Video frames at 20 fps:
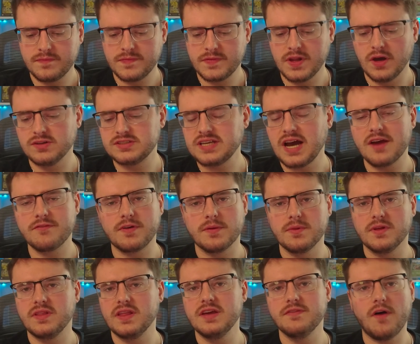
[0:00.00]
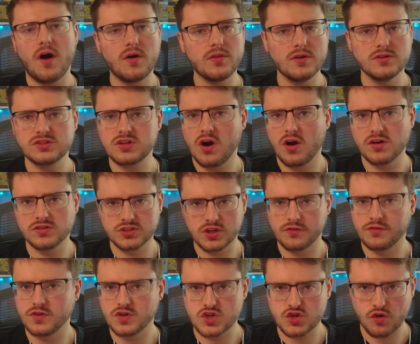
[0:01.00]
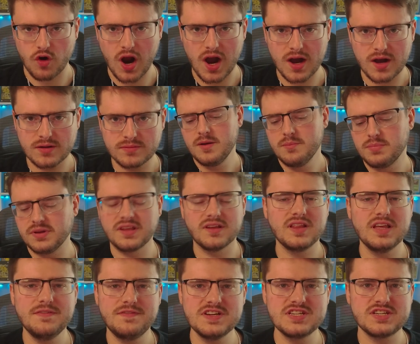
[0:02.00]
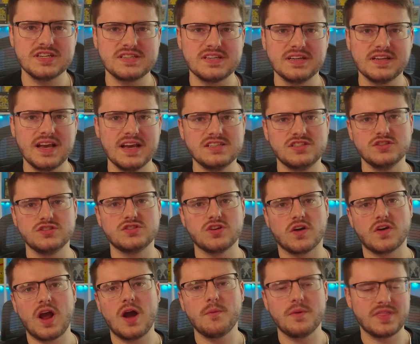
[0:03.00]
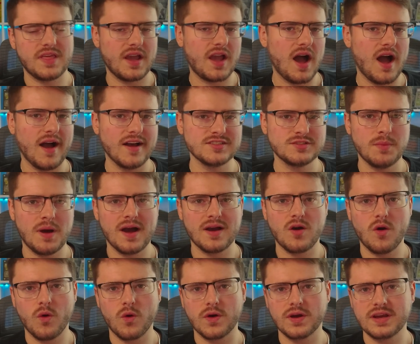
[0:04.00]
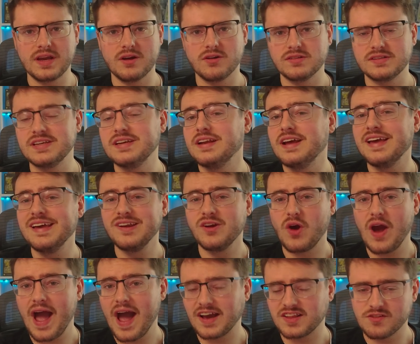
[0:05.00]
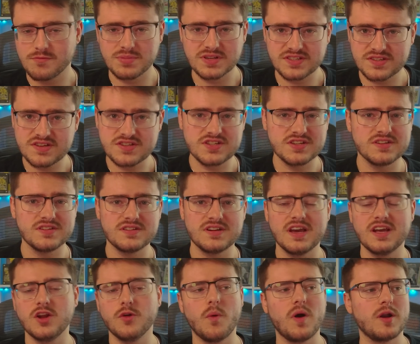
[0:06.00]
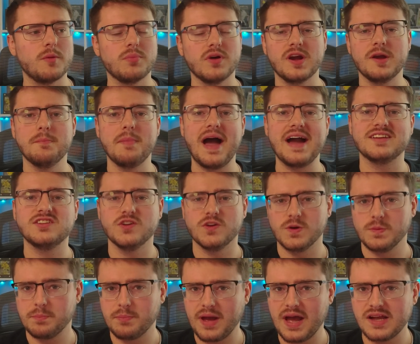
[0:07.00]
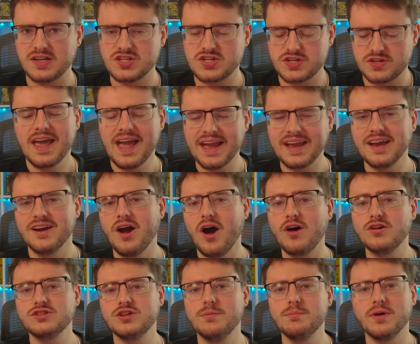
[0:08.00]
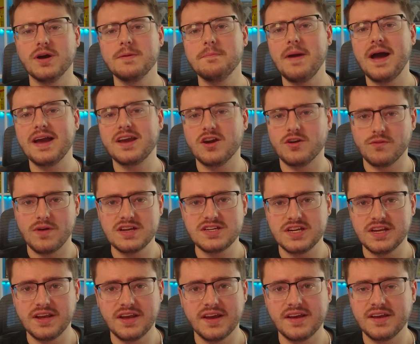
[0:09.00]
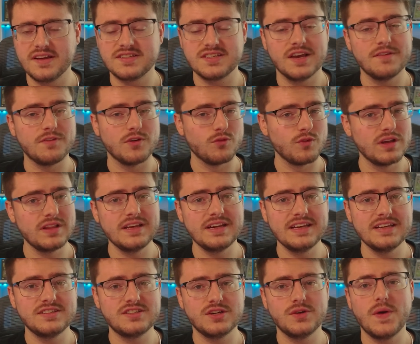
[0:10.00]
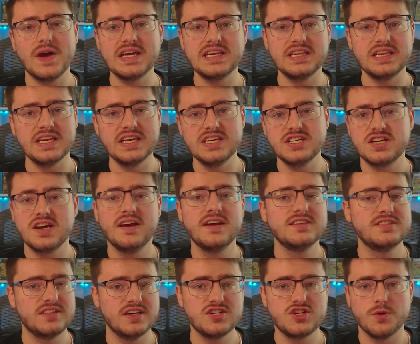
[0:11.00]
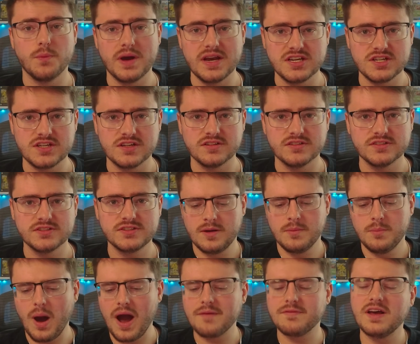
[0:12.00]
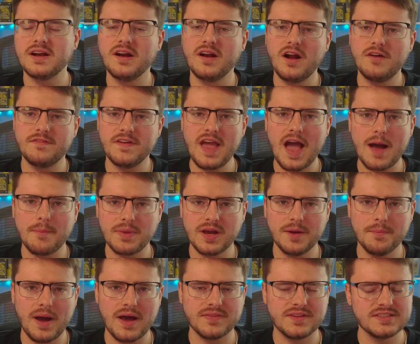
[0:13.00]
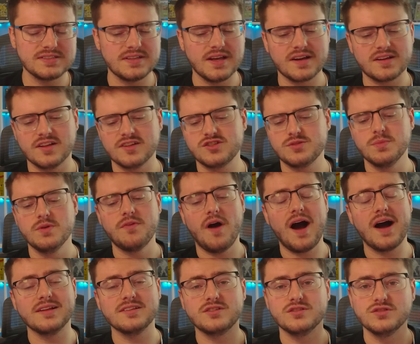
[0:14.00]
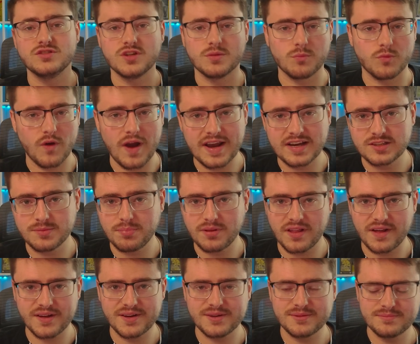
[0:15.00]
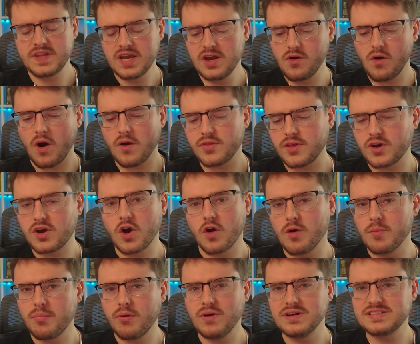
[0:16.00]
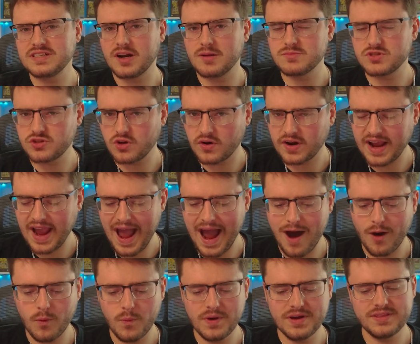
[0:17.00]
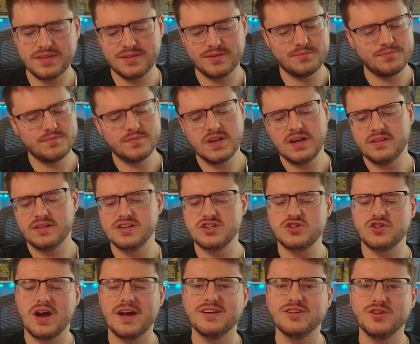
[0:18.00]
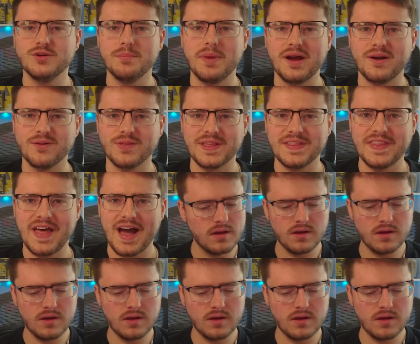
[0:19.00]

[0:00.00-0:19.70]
Now, aside from the Leaf, all those cards are for draw, but the Leaf is just in case you start out with a Cosmog or a Giratina in your active position and you want to bring it back to your bench. It can also bring back your Regigigas if you really need to in niche situations. But I've done enough yapping about this deck. Let's move on to some ranked play. Here are the current points that I'm starting out with. Let's try to do better than that.